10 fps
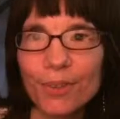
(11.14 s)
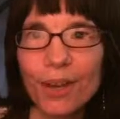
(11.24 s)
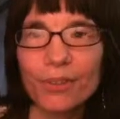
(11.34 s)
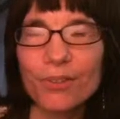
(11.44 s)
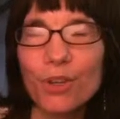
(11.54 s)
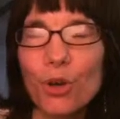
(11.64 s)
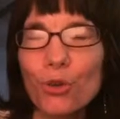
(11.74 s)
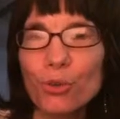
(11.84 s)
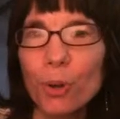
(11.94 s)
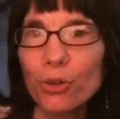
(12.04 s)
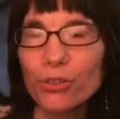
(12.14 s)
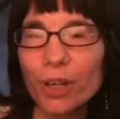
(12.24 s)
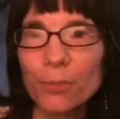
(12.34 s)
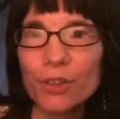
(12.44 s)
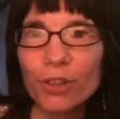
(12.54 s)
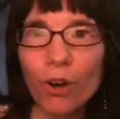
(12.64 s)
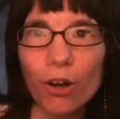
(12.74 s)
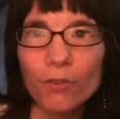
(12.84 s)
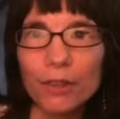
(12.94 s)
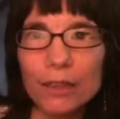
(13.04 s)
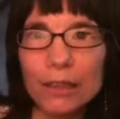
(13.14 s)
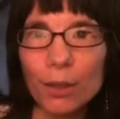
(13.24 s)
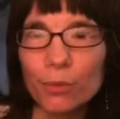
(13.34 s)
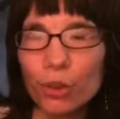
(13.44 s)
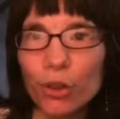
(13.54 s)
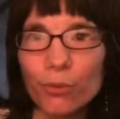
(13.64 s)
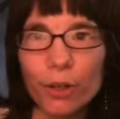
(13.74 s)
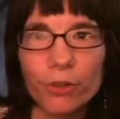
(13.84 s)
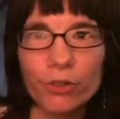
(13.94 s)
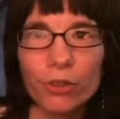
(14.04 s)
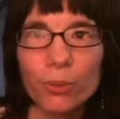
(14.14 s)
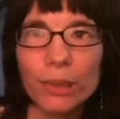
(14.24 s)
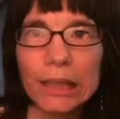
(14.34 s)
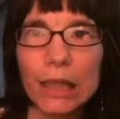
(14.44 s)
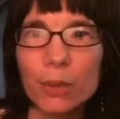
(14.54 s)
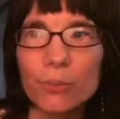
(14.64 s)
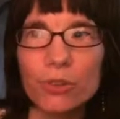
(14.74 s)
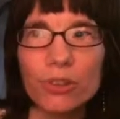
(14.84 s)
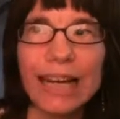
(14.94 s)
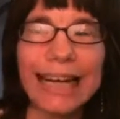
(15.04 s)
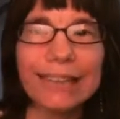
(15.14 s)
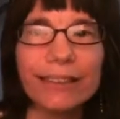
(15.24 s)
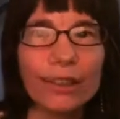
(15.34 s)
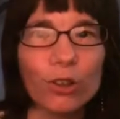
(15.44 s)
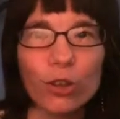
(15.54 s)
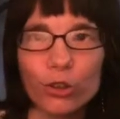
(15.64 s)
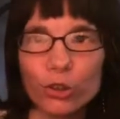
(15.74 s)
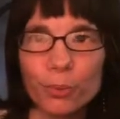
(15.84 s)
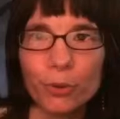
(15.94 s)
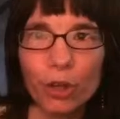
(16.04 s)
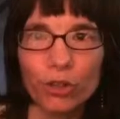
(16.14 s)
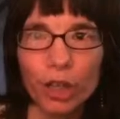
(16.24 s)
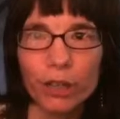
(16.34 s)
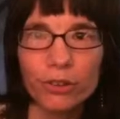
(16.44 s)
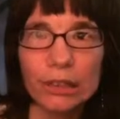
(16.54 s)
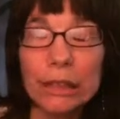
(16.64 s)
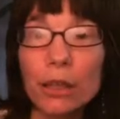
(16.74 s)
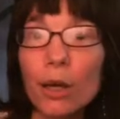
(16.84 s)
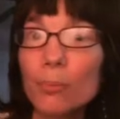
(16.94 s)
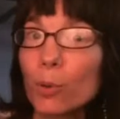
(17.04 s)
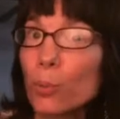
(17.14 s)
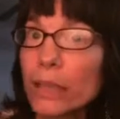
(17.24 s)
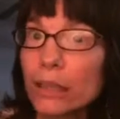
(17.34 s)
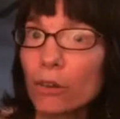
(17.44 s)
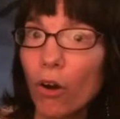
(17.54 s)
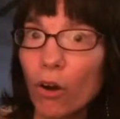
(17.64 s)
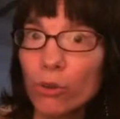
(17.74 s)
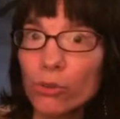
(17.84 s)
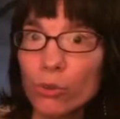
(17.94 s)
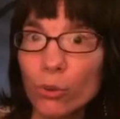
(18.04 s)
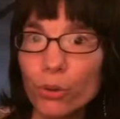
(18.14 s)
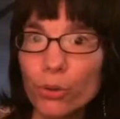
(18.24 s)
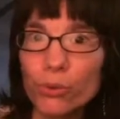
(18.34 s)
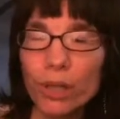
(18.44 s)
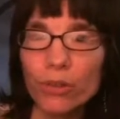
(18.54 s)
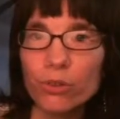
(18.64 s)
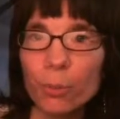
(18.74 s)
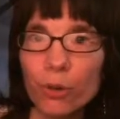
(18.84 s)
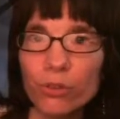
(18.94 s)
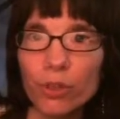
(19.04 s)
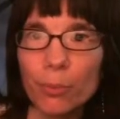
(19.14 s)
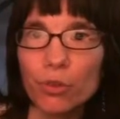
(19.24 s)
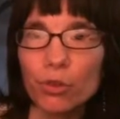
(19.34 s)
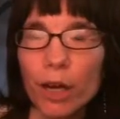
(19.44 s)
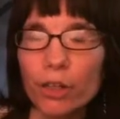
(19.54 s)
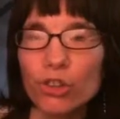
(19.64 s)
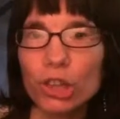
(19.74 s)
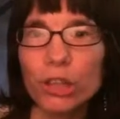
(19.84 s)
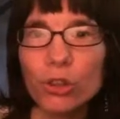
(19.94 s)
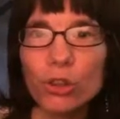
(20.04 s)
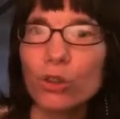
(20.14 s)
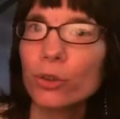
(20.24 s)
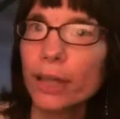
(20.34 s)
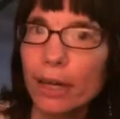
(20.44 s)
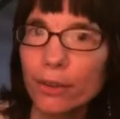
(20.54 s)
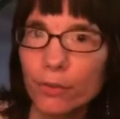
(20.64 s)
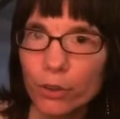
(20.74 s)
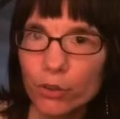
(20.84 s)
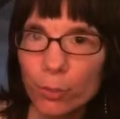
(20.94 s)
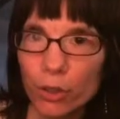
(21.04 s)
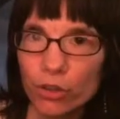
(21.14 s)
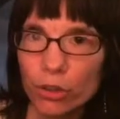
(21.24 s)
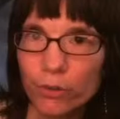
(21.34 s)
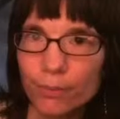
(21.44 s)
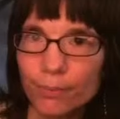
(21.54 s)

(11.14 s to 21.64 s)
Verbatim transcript: Yes, small steps can often come to our rescue when it comes to tackling a larger project, but we can also use that small step strategy in our creative expression.